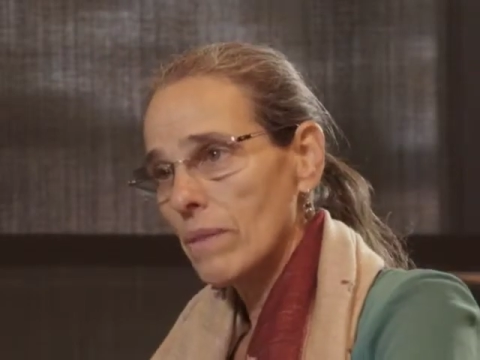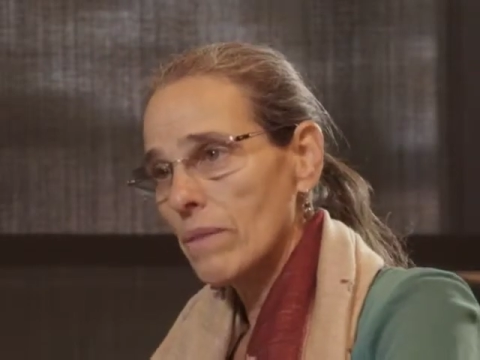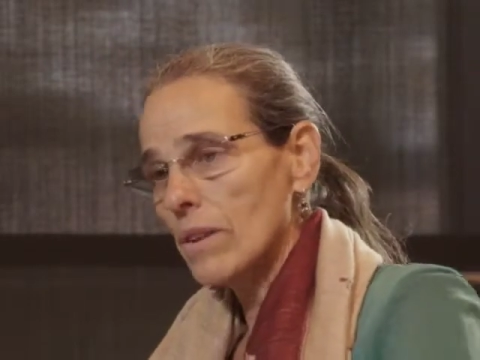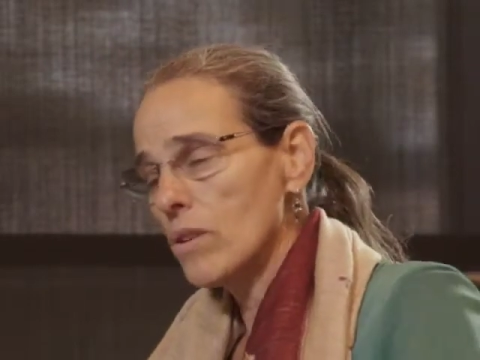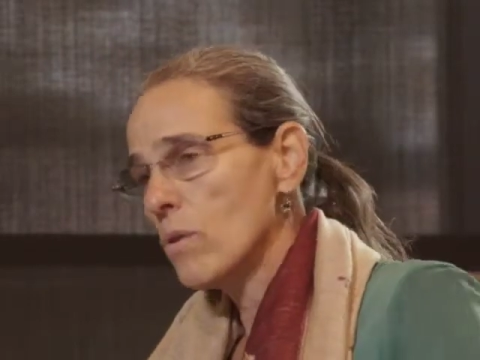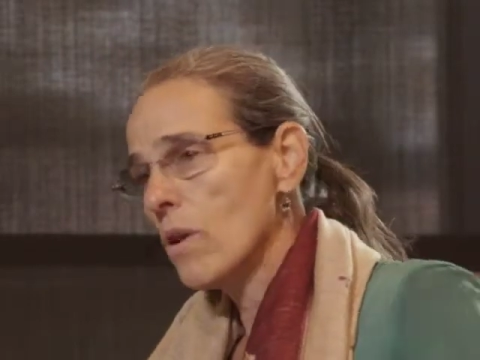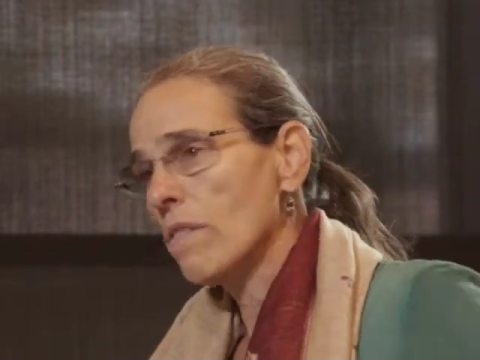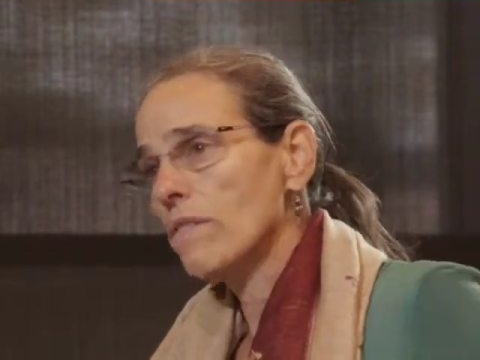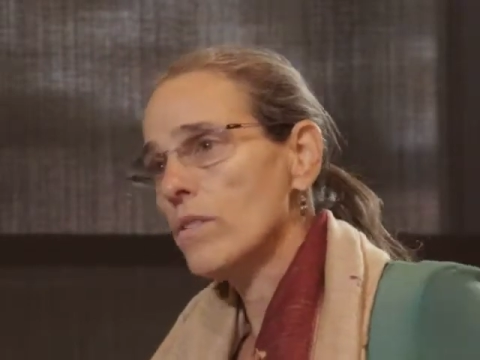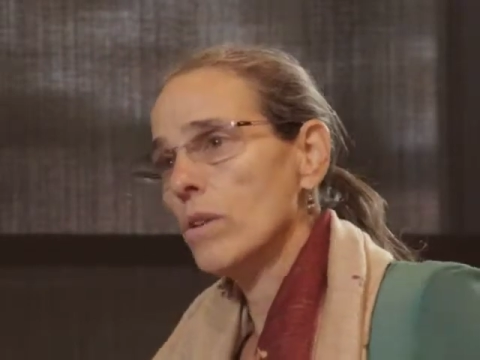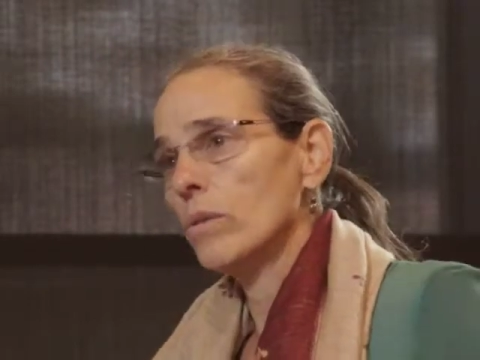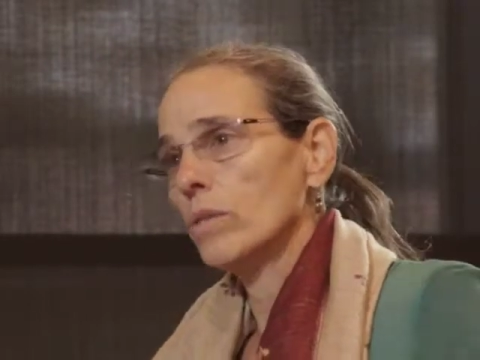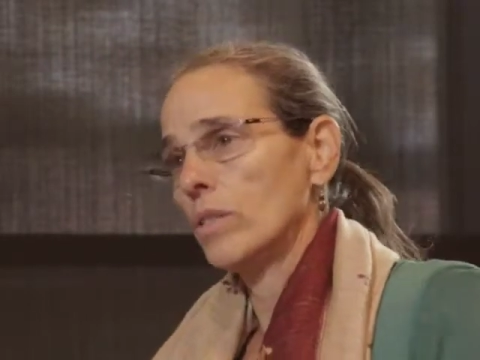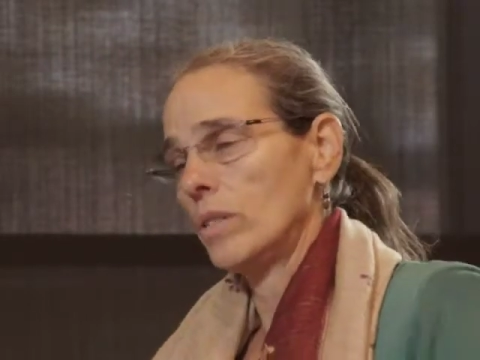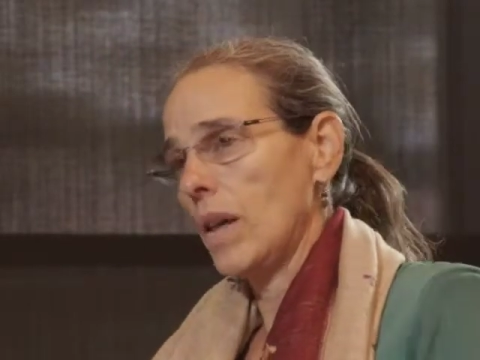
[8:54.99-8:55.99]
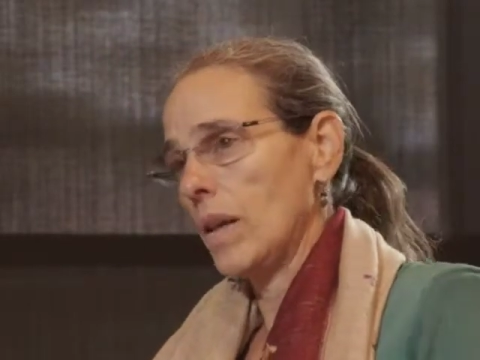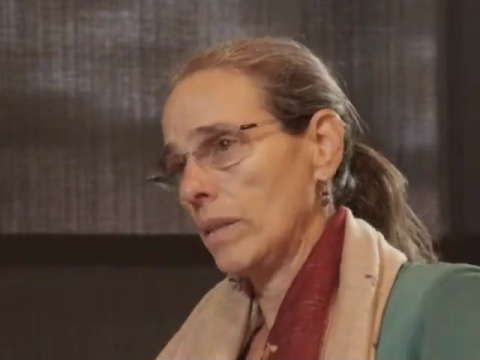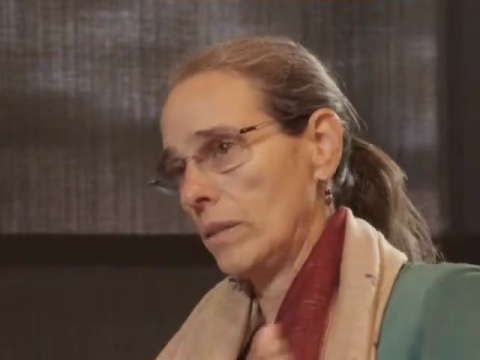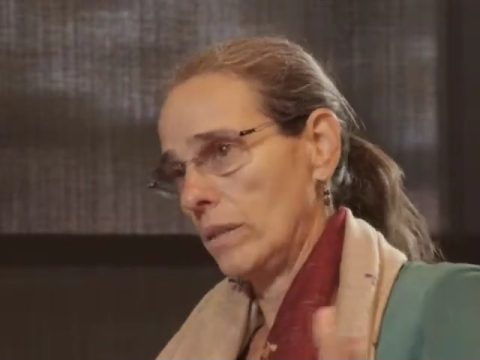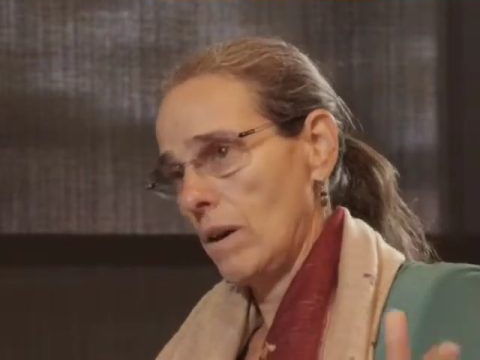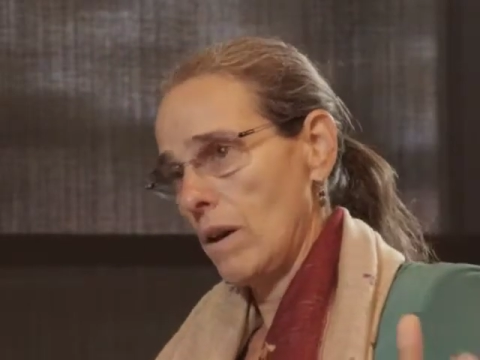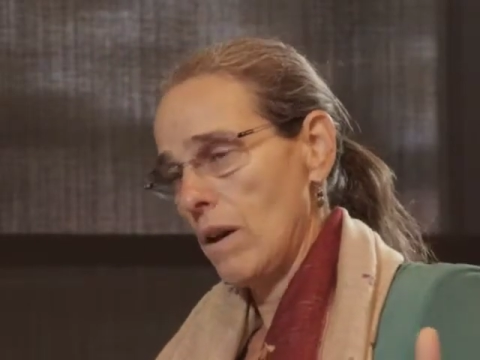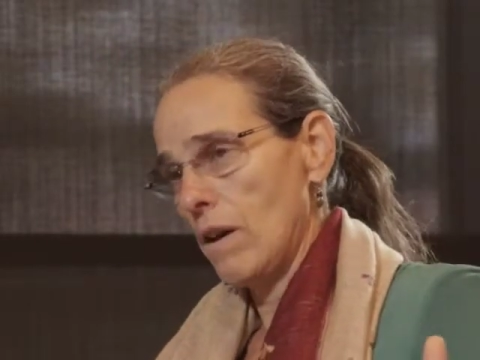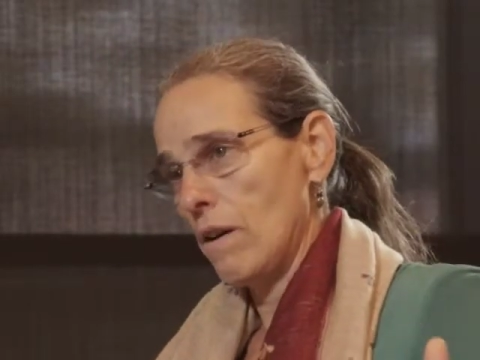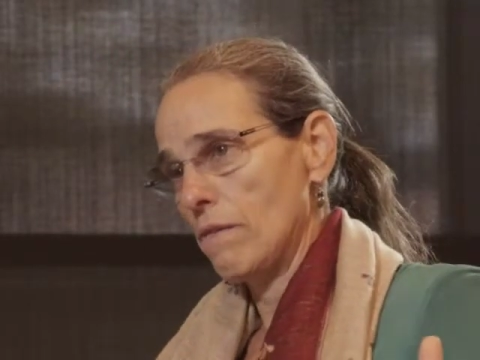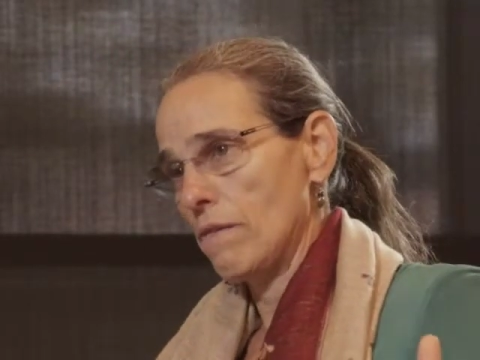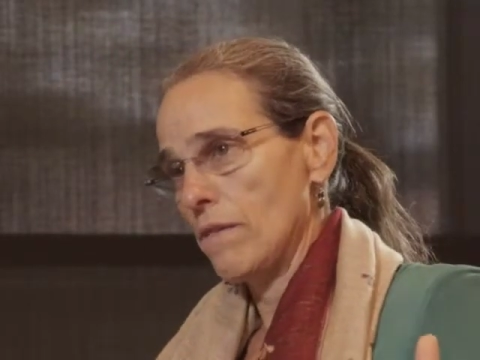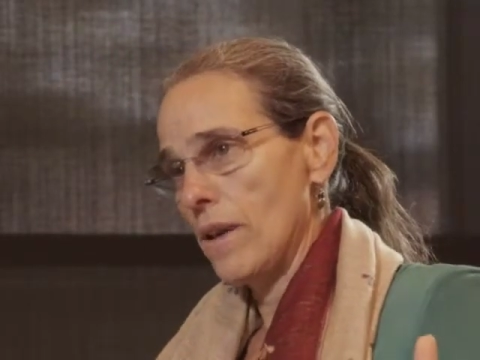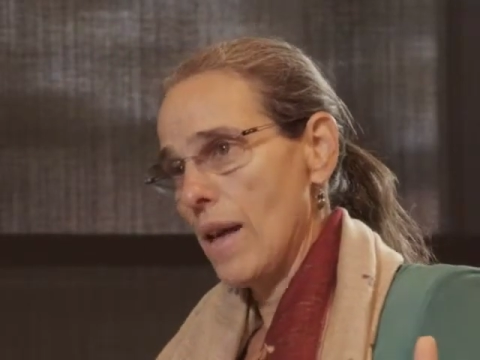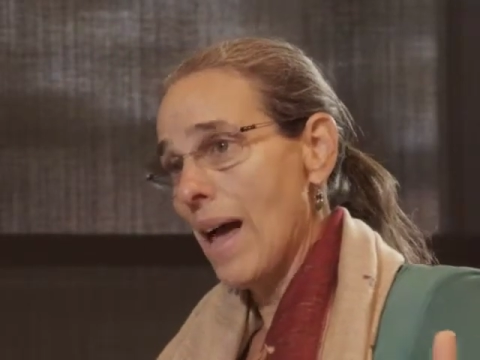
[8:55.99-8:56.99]
then you have no sense
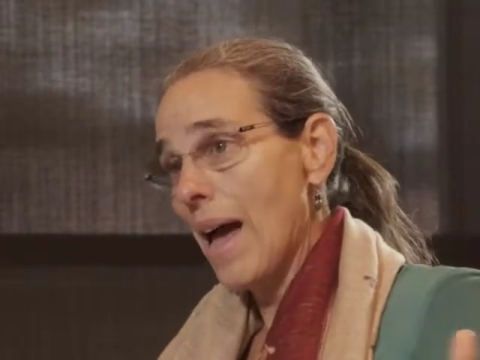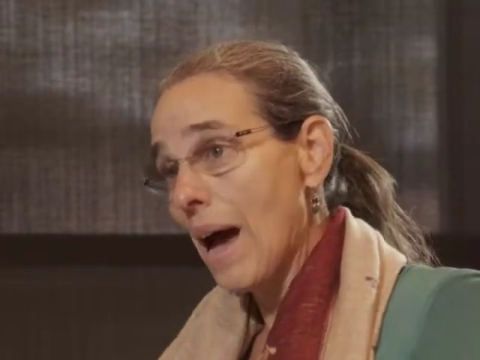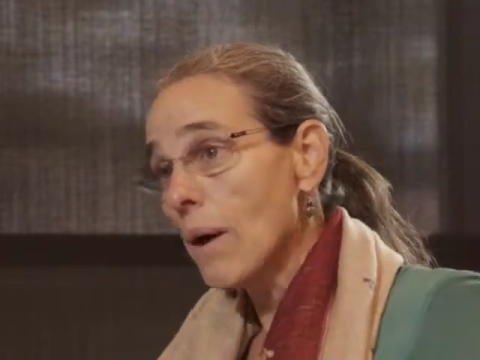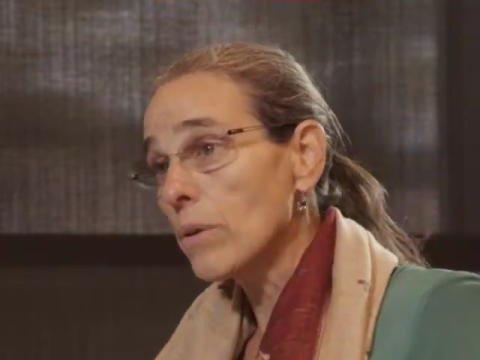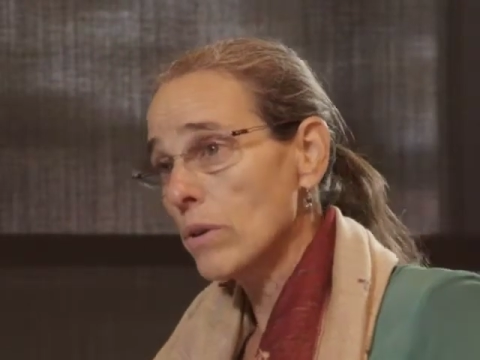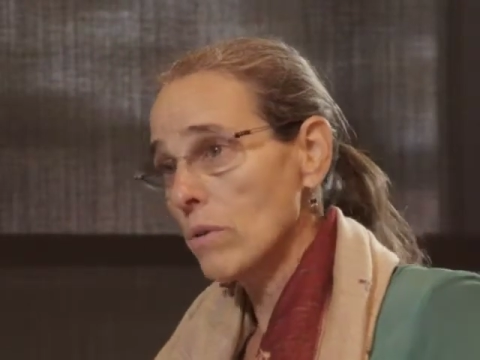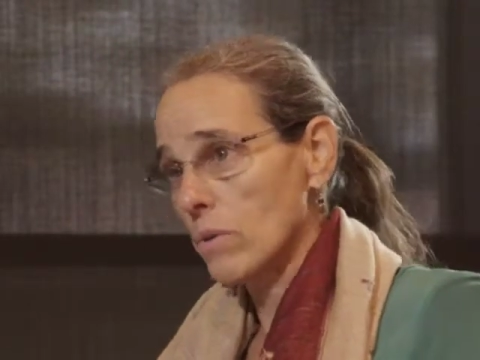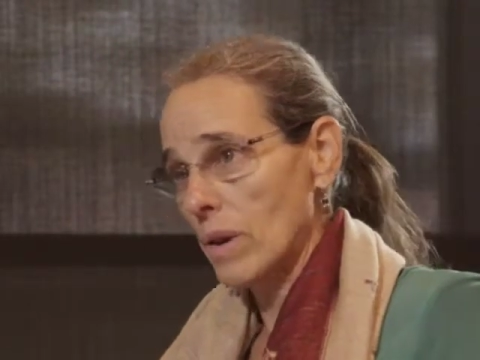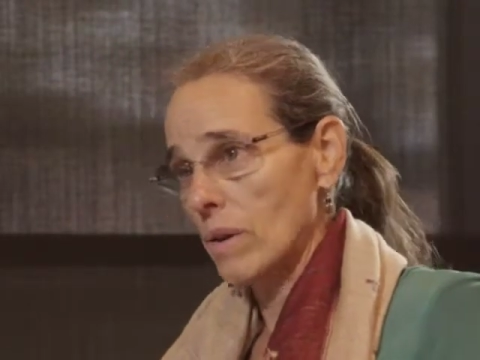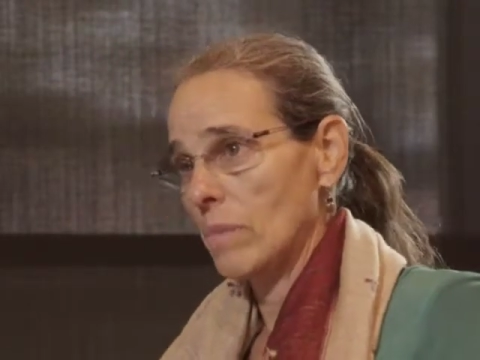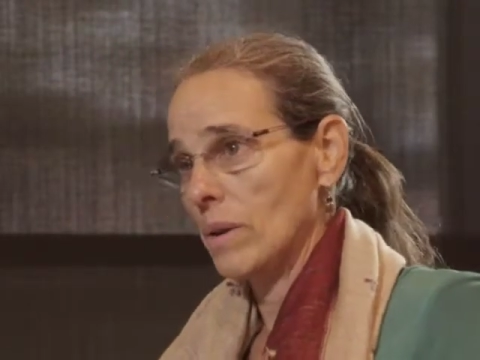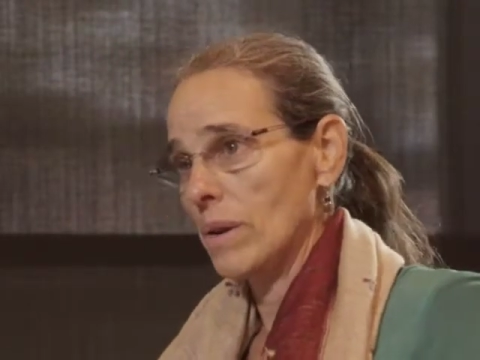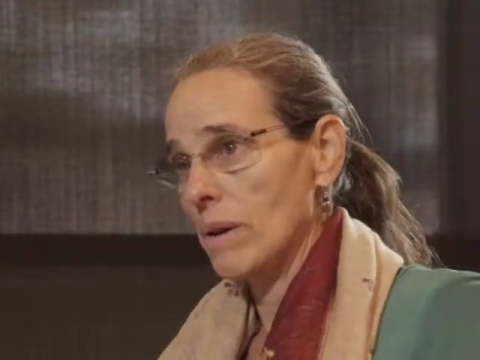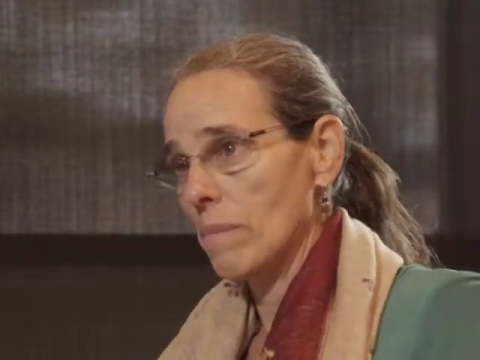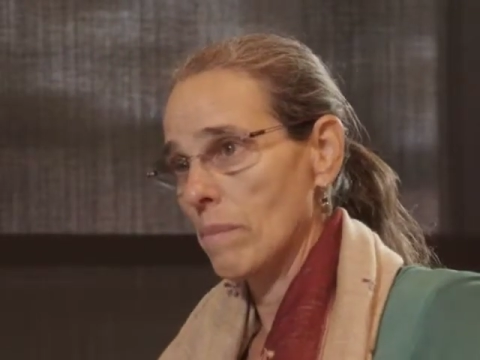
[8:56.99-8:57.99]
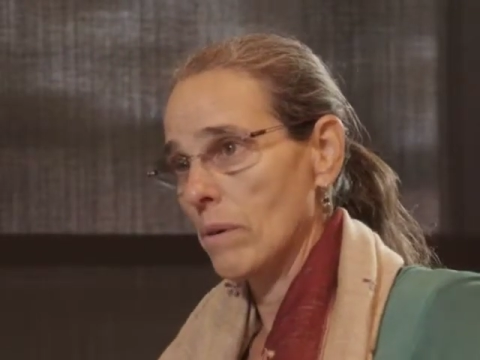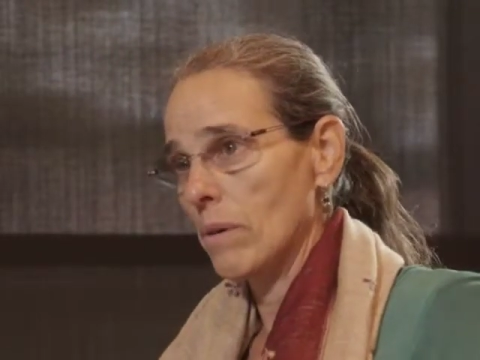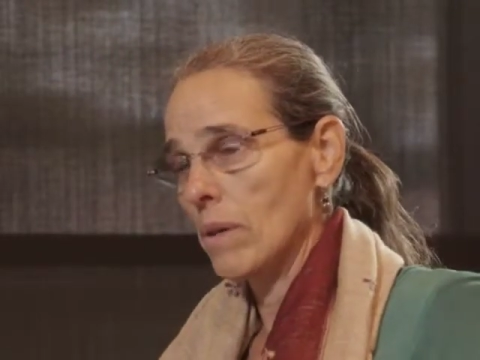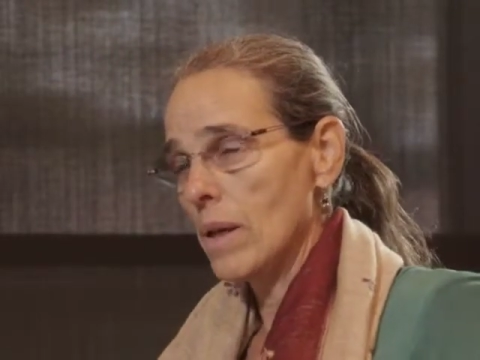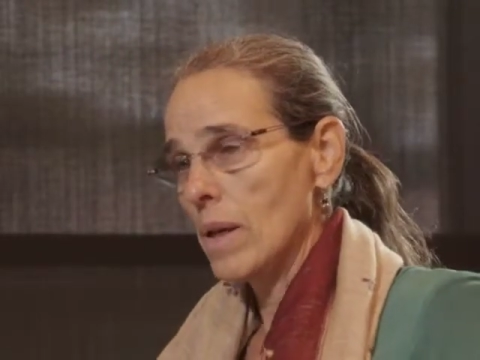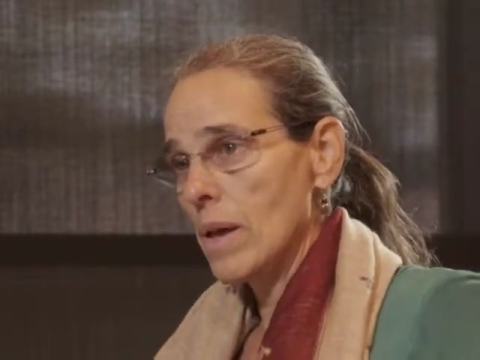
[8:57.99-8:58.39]
of how you can be nimble.